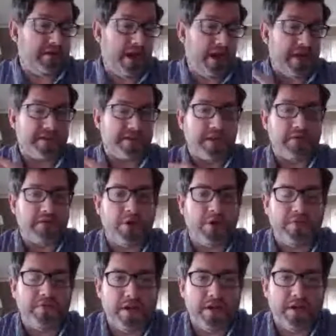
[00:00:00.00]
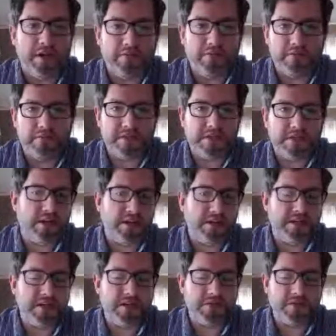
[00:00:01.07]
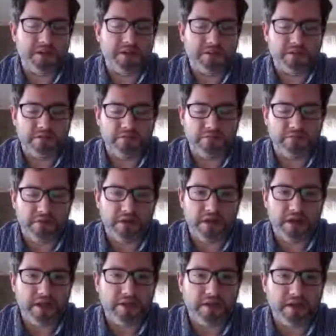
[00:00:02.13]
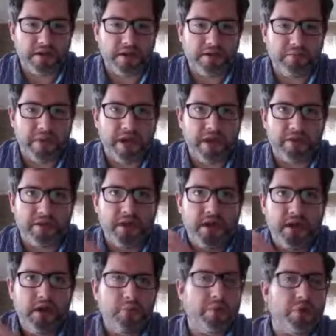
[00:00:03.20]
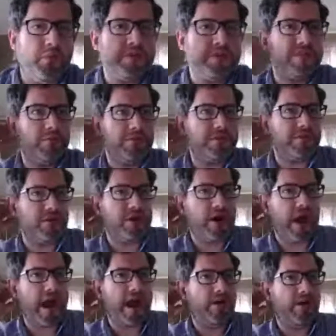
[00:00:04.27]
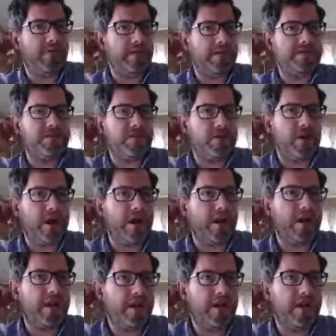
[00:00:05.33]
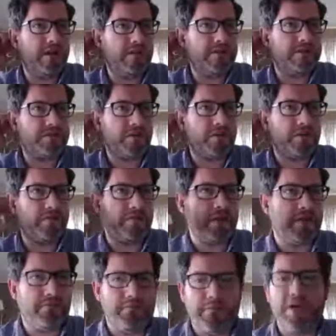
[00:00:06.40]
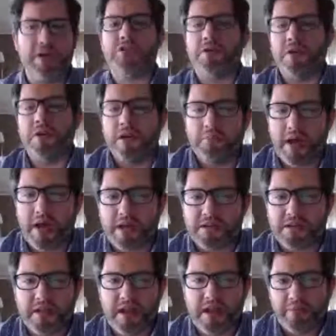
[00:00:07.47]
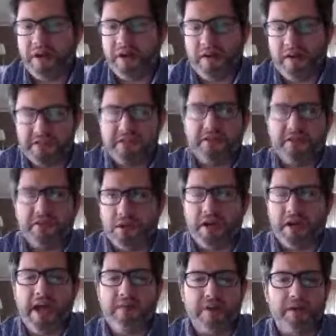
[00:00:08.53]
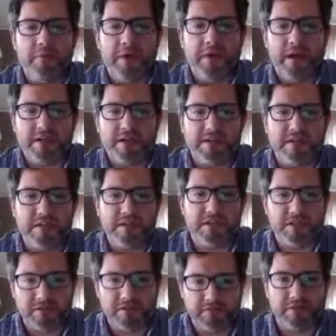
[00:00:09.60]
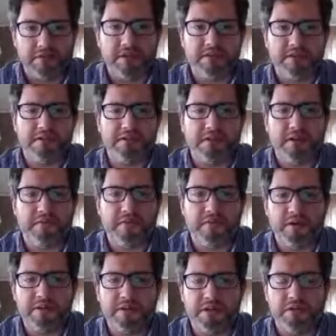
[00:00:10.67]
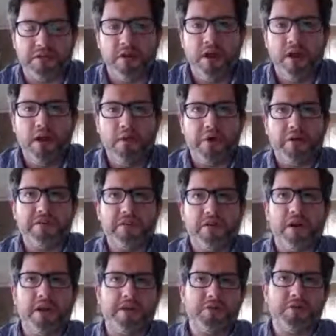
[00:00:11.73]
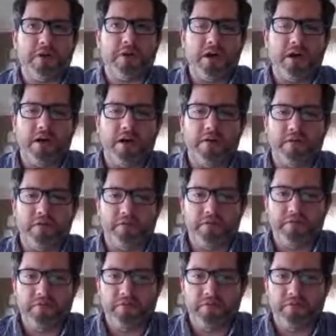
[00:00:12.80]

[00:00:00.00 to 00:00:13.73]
well, I guess I don't know if they continued to get meth, but once they're out, is there any sort of like measured impact that, I mean, obviously it's going to have an impact as addiction is a significant issue, but is there any sort of